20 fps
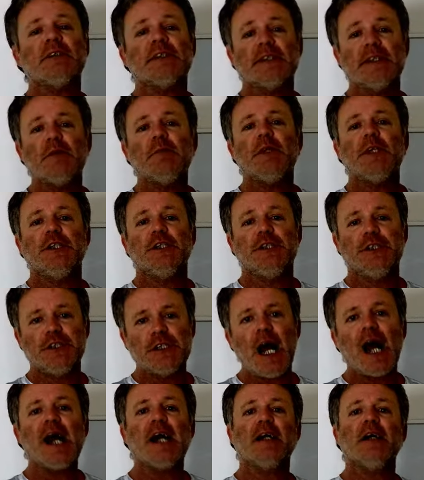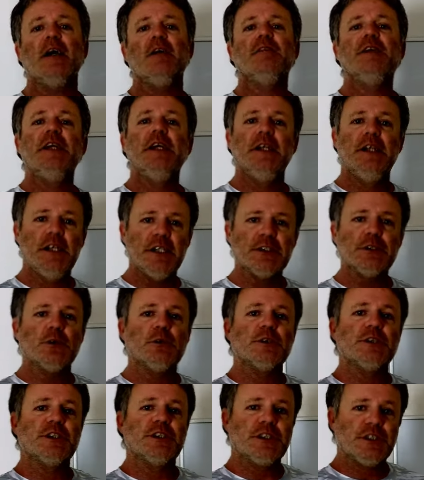some of the shock of the
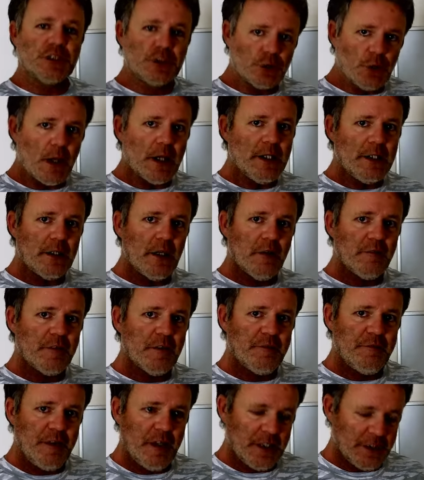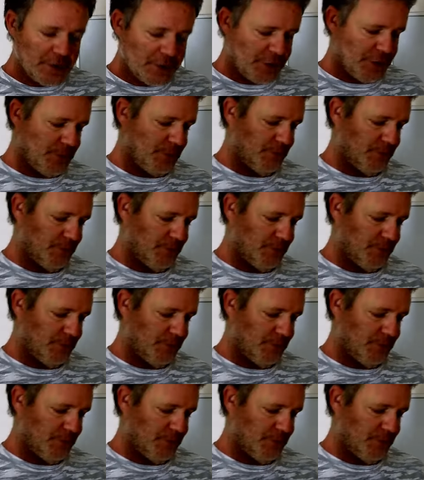initial strike of the fish.